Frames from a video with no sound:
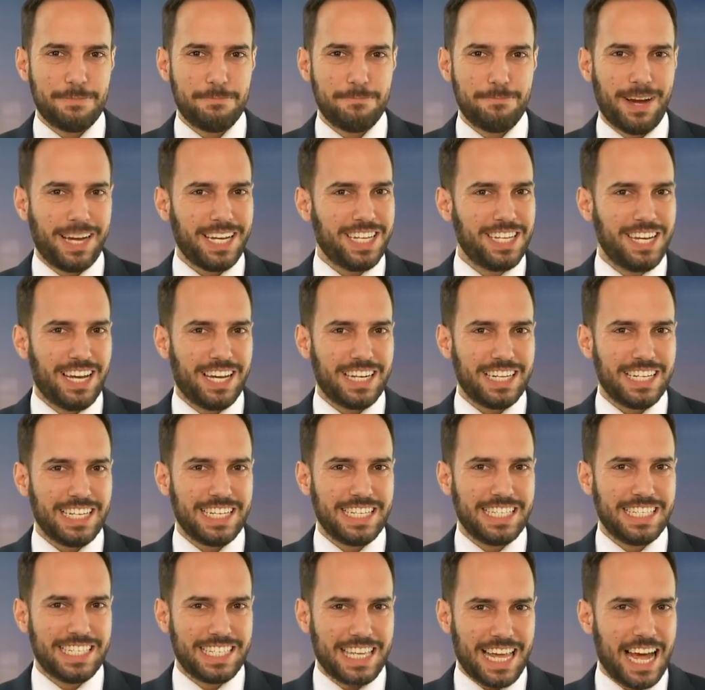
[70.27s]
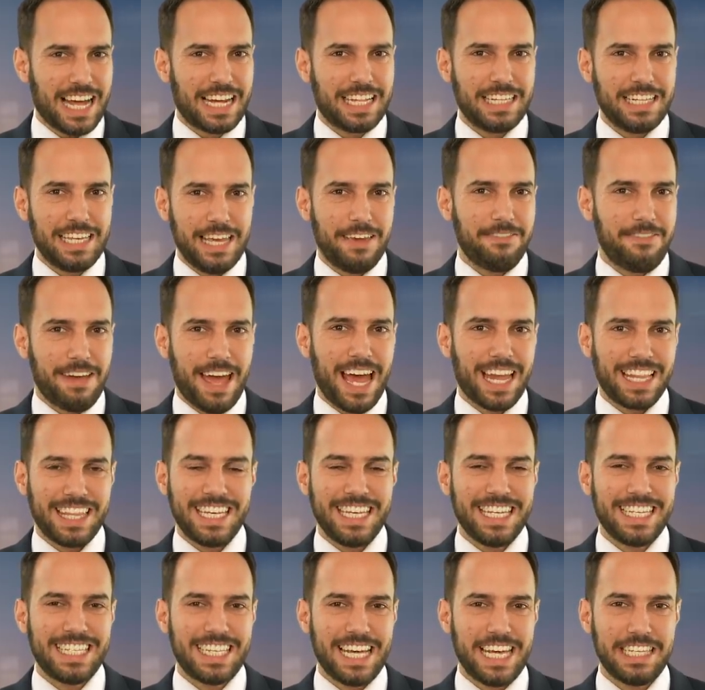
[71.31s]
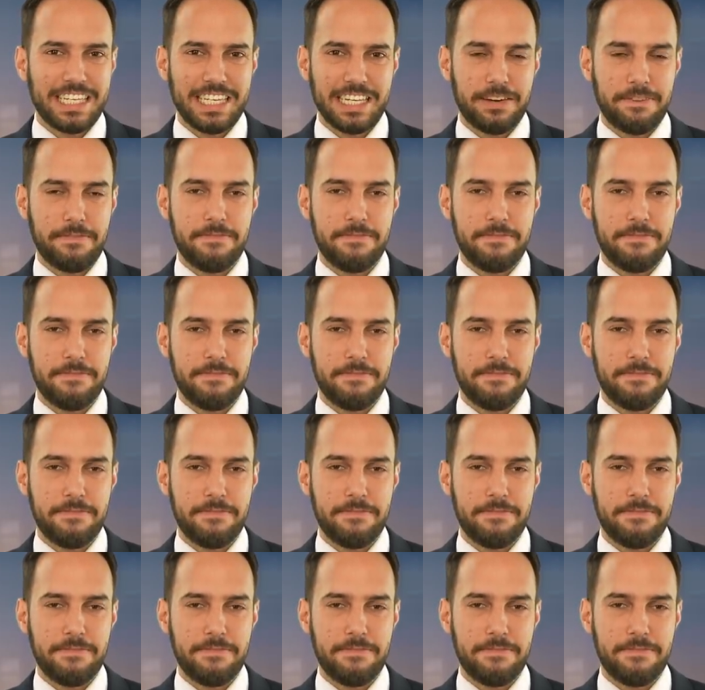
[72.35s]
might not exactly have had the intended